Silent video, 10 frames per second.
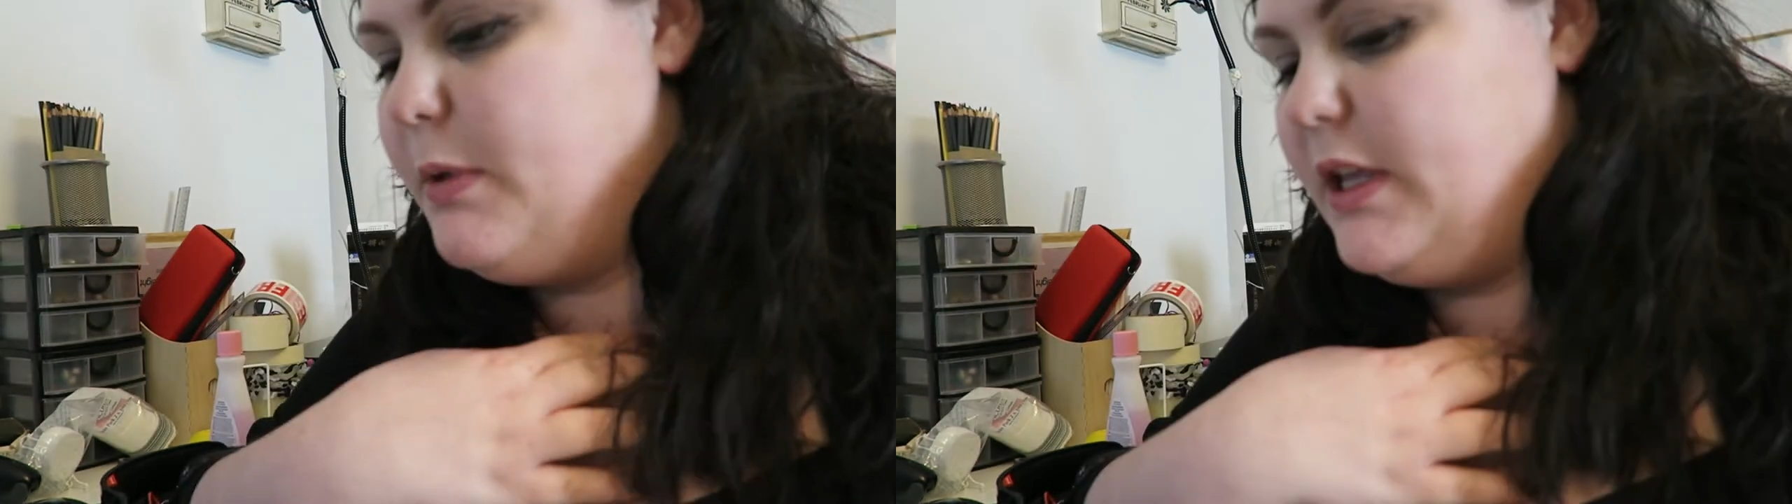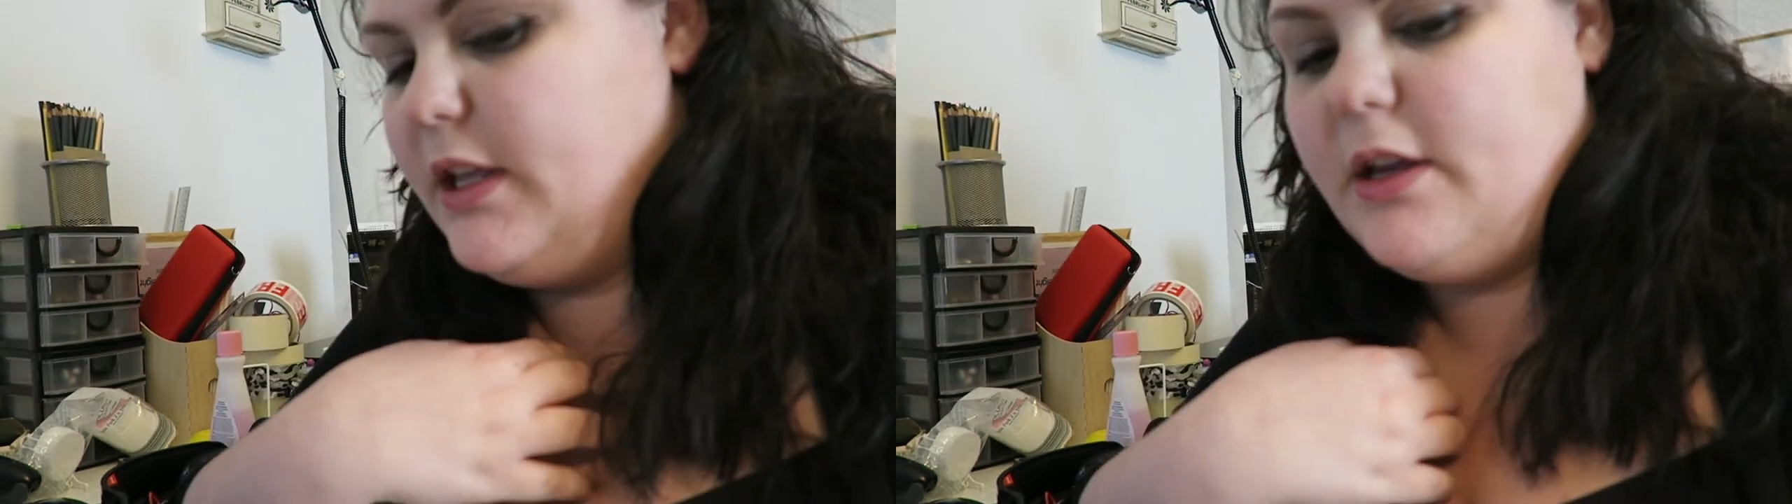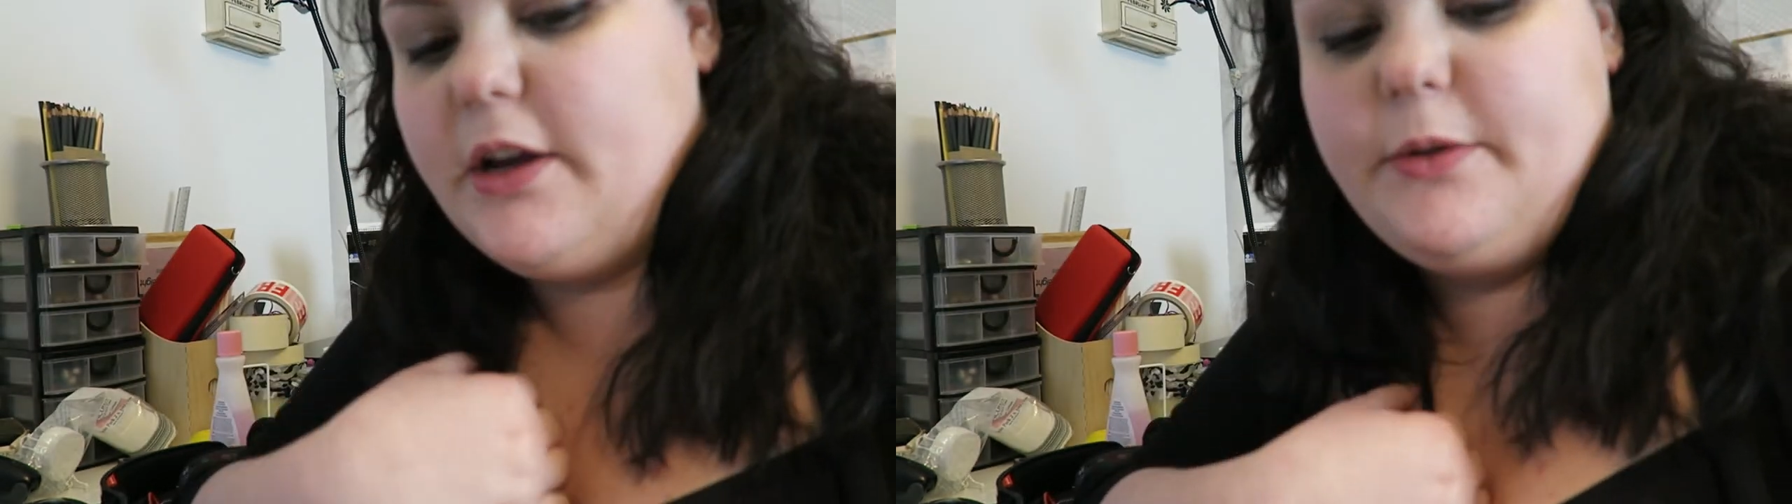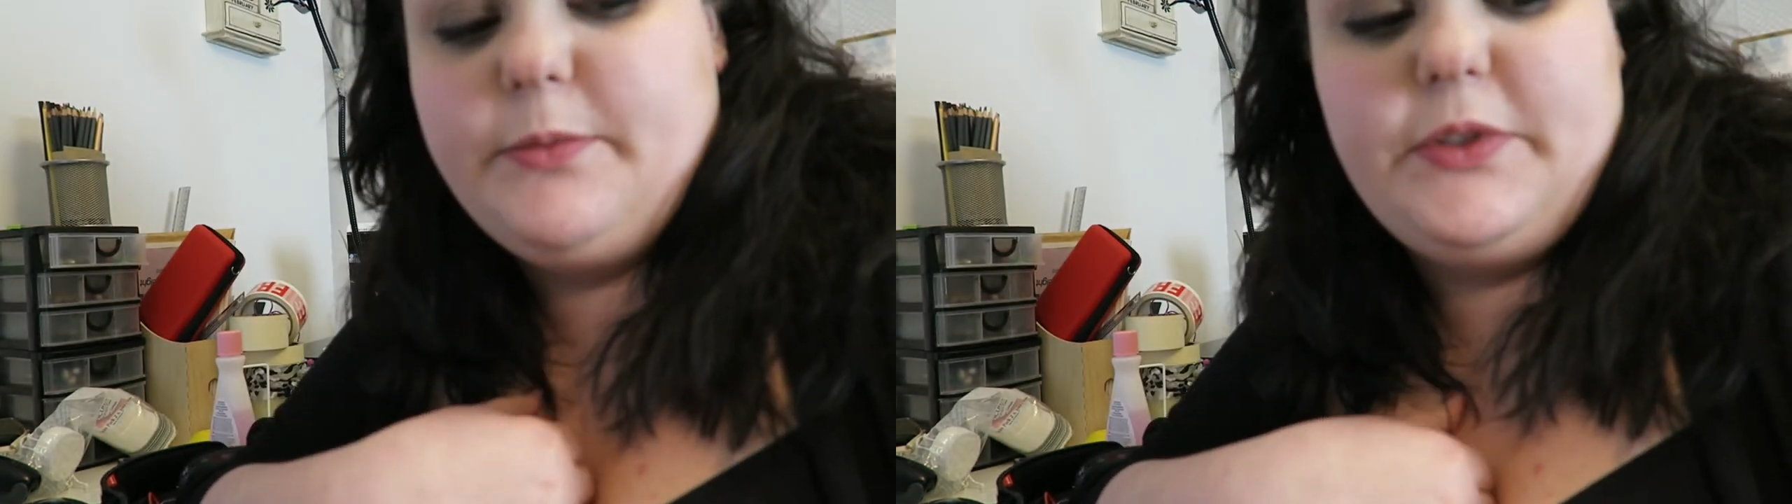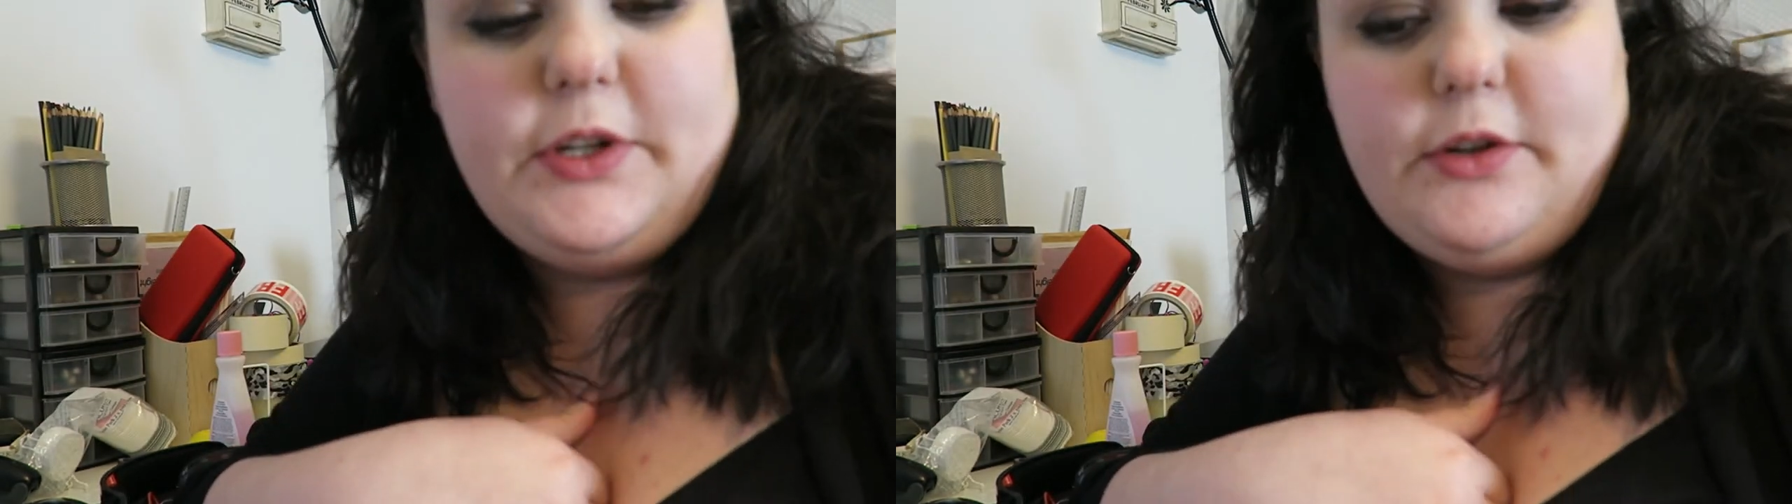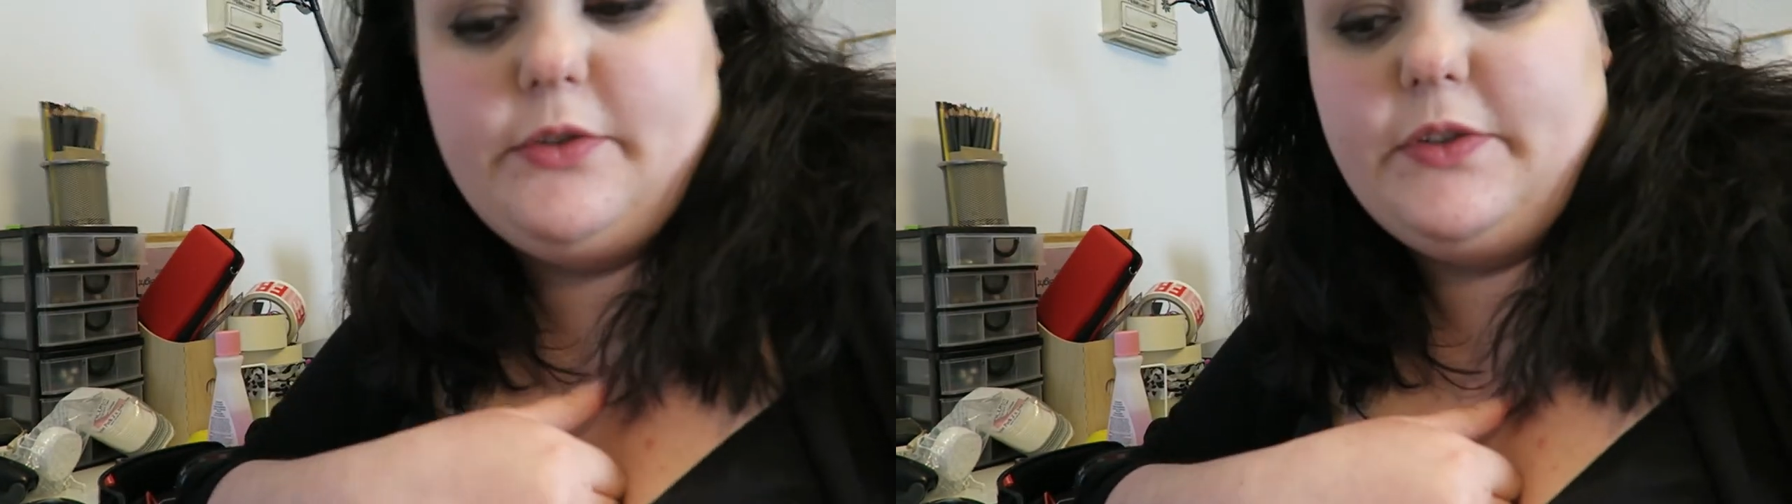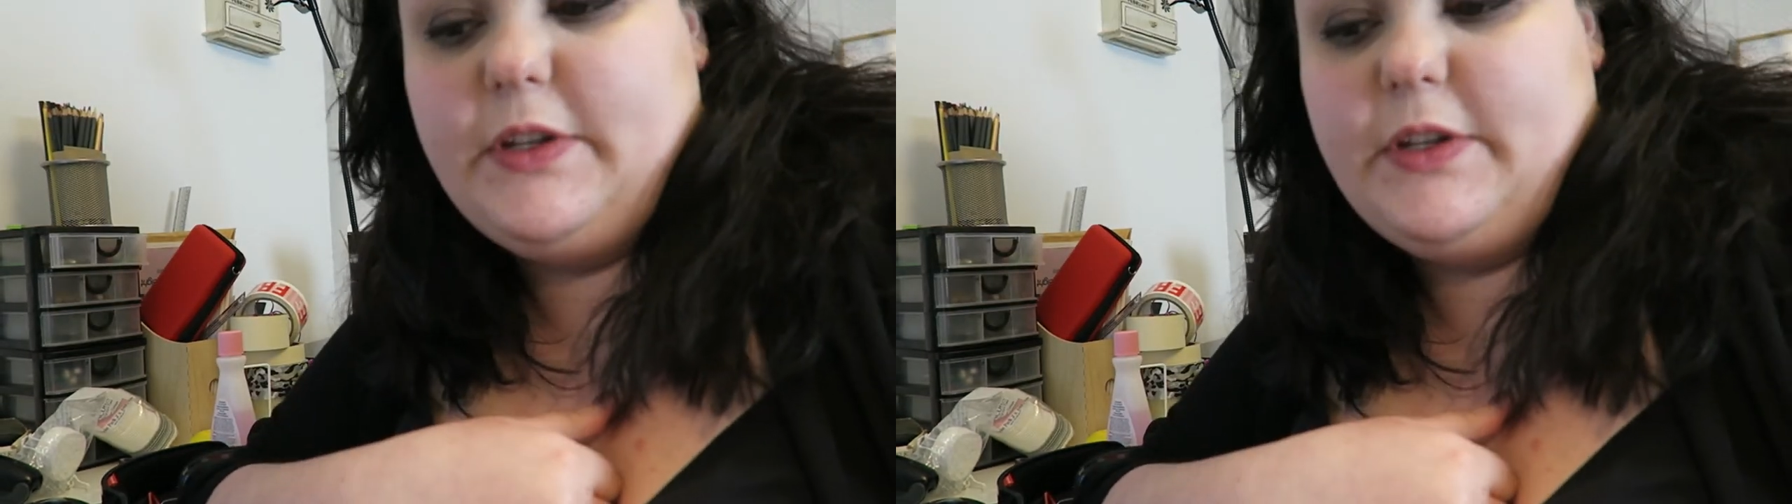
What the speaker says: to be home soon,